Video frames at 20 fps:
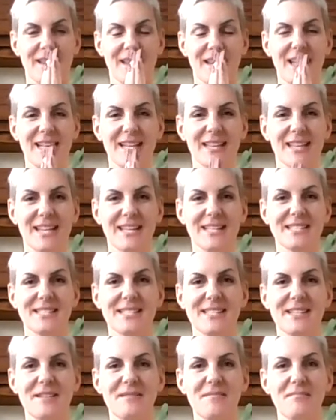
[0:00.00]
like
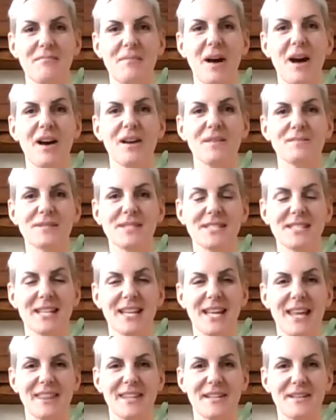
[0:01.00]
this, palms
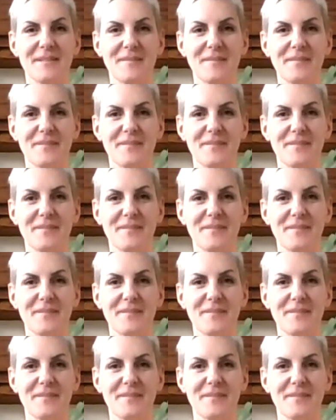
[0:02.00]
together.